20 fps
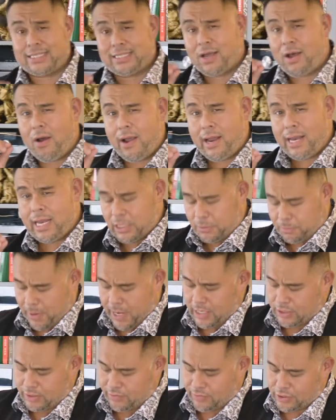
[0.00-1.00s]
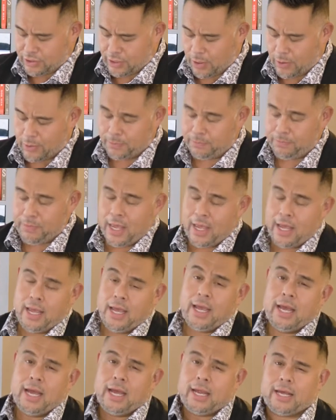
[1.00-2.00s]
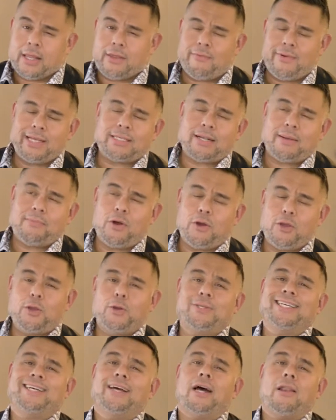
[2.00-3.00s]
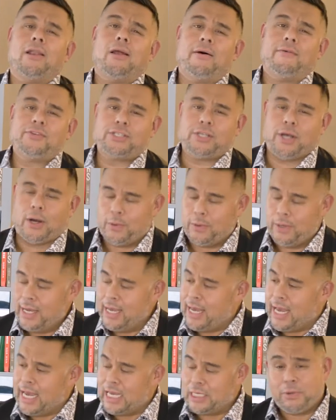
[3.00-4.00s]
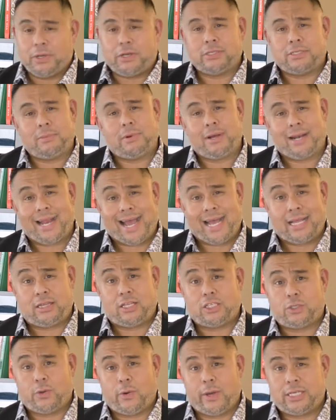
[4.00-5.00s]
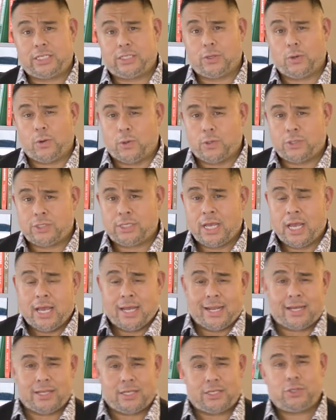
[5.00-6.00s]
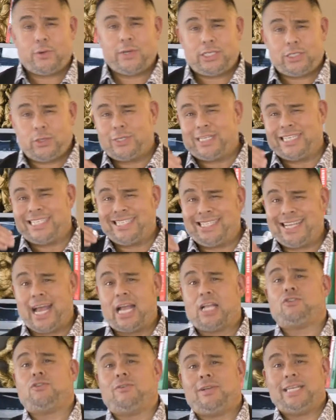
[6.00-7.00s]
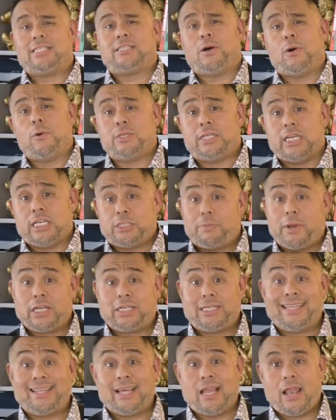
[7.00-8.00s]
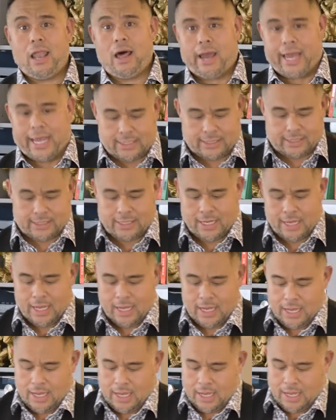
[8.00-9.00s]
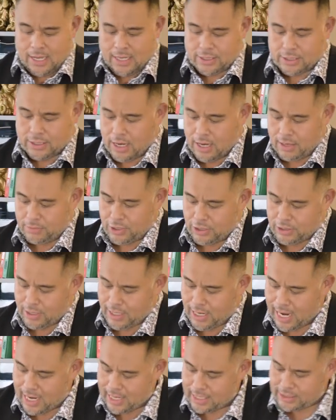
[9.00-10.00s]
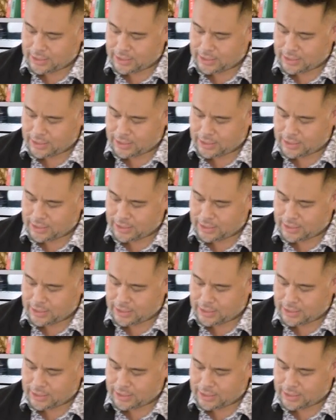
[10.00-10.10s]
tiniest pinch of salt. Now the reason I'm not using a lot of salt is because I'm gonna add the soy sauce. Now the soy sauce is naturally salty, especially the light. So I'm just gonna add a